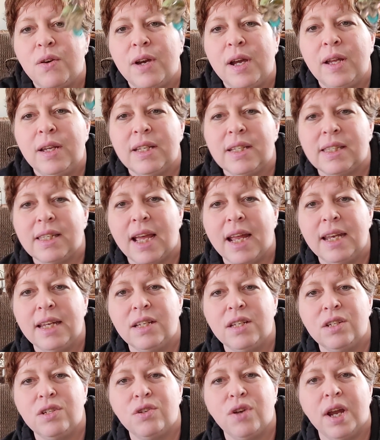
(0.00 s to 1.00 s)
I decided
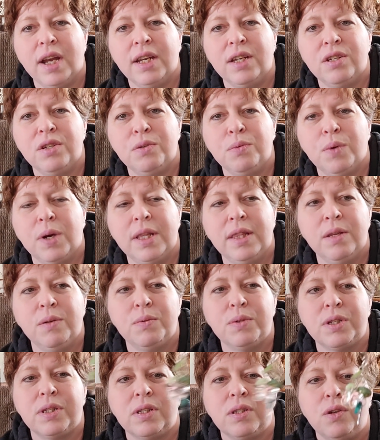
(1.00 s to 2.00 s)
to try to do one that
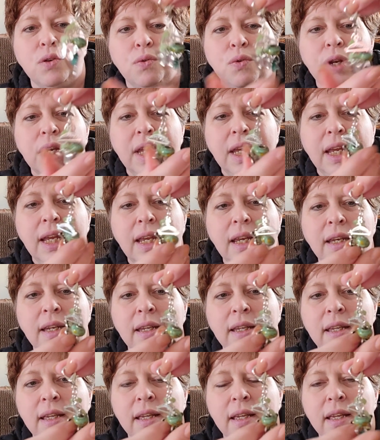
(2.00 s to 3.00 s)
was green,
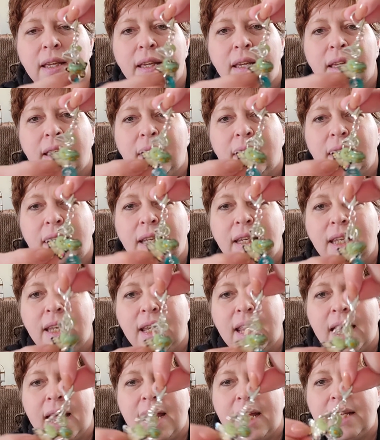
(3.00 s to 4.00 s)
and it
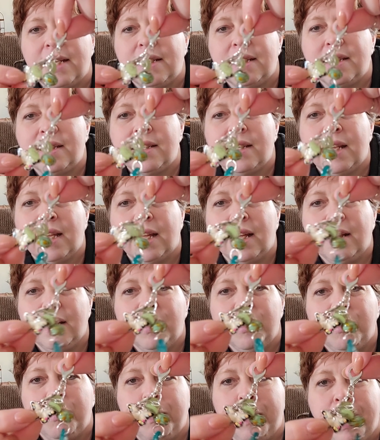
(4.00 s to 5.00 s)
has like a
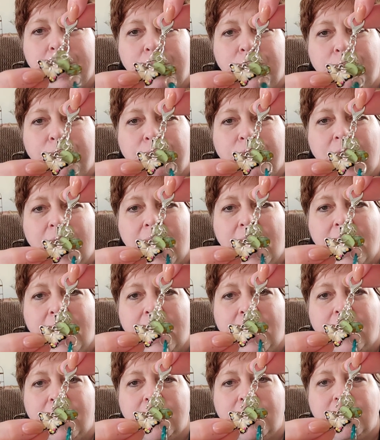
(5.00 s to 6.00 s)
little
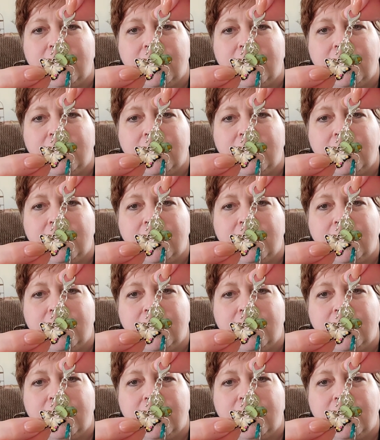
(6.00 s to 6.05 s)
butterfly.